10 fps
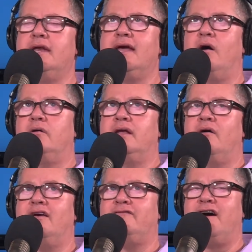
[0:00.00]
Now,
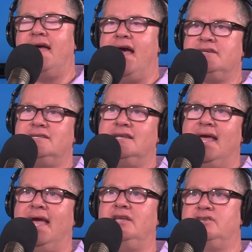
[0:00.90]
now, if I asked an
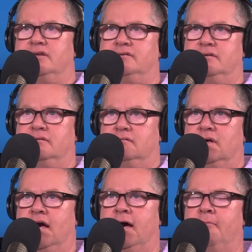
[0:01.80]
agent,
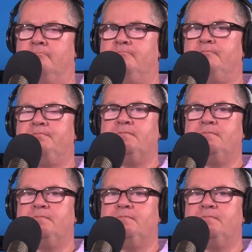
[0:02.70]
um,